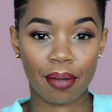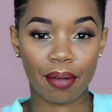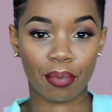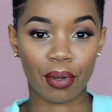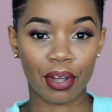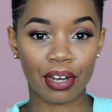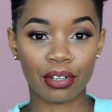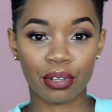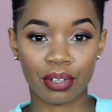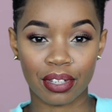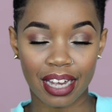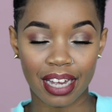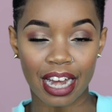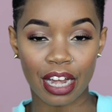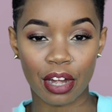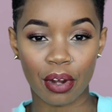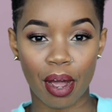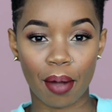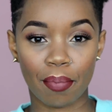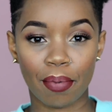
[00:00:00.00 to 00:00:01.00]
I'm going to tell
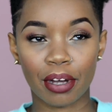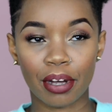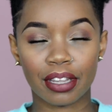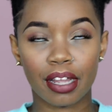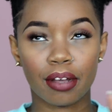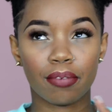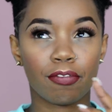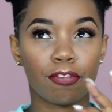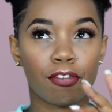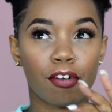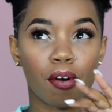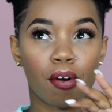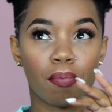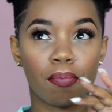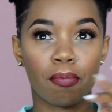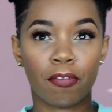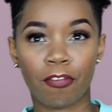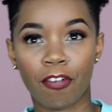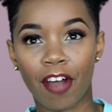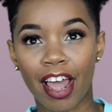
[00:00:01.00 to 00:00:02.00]
you about them
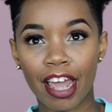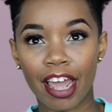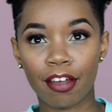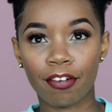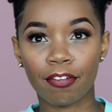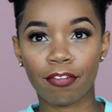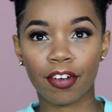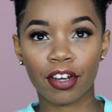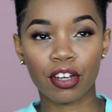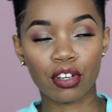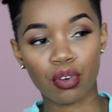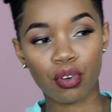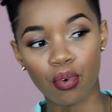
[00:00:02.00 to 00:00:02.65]
from 5